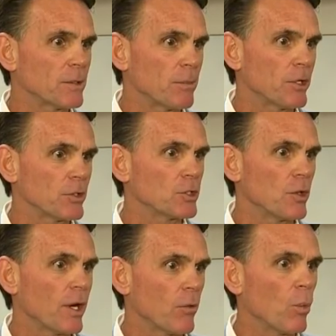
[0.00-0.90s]
a bigger
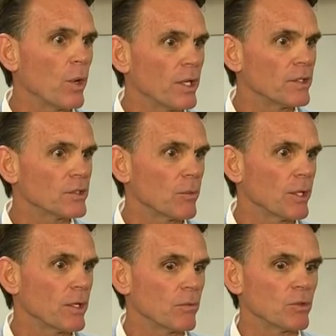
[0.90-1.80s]
issue out of what it is that
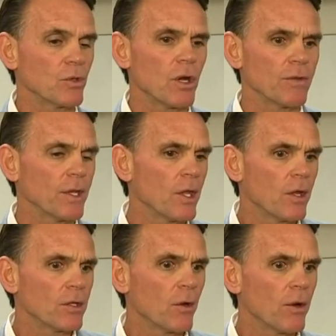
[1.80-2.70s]
we can resolve. And
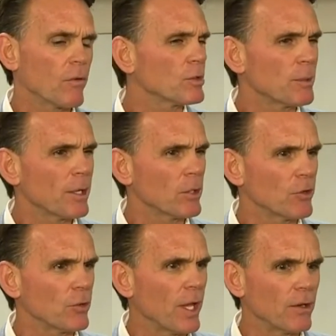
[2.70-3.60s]
you know, I've always been able to
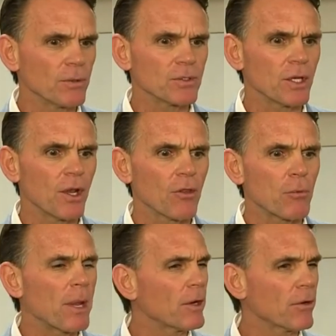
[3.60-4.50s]
do that. There isn't
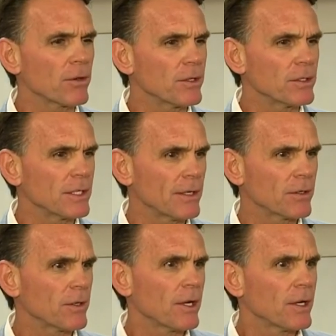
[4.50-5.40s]
another mayor in the
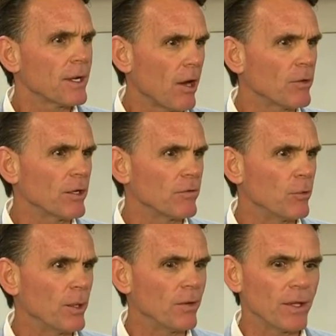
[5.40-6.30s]
entire county, if
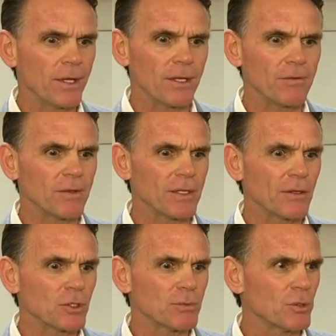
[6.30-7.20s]
you will, even
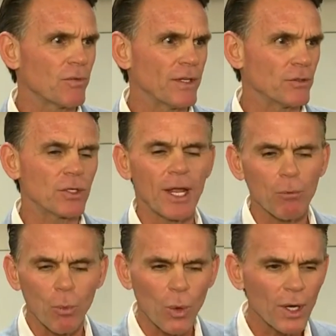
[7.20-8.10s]
township supervisor,
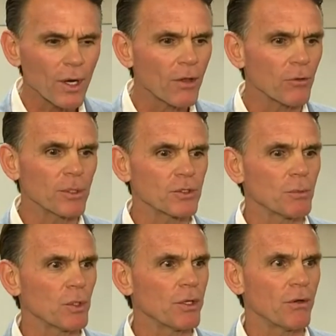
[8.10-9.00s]
not one other
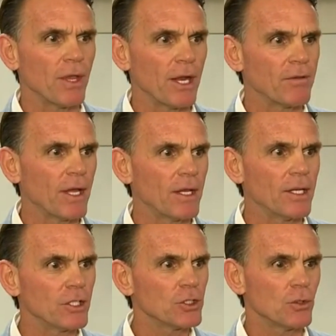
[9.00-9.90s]
municipal leader that I've had
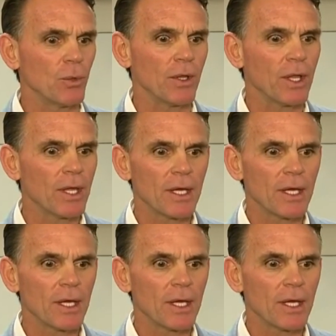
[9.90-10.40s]
an issue with